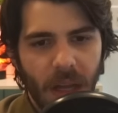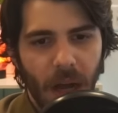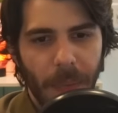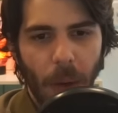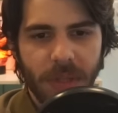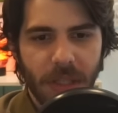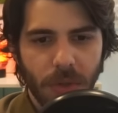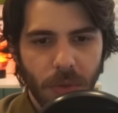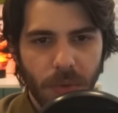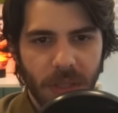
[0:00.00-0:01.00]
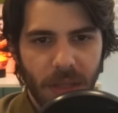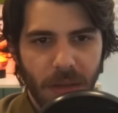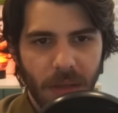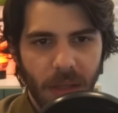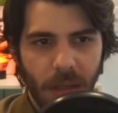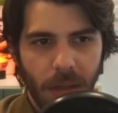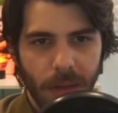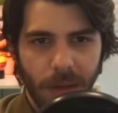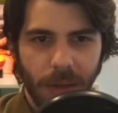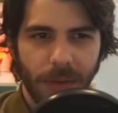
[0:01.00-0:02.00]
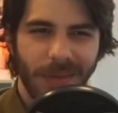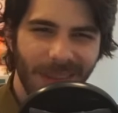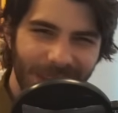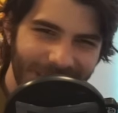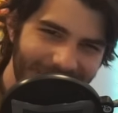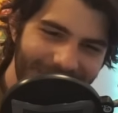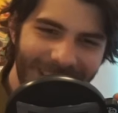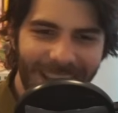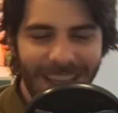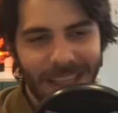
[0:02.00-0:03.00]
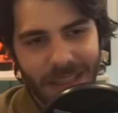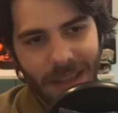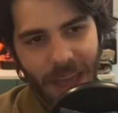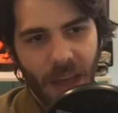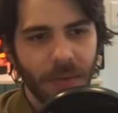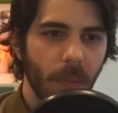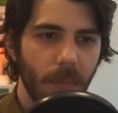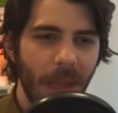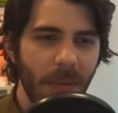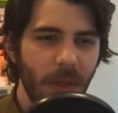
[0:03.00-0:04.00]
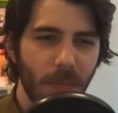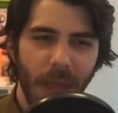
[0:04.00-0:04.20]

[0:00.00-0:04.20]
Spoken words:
That was introduced in the E into the F. Maybe you may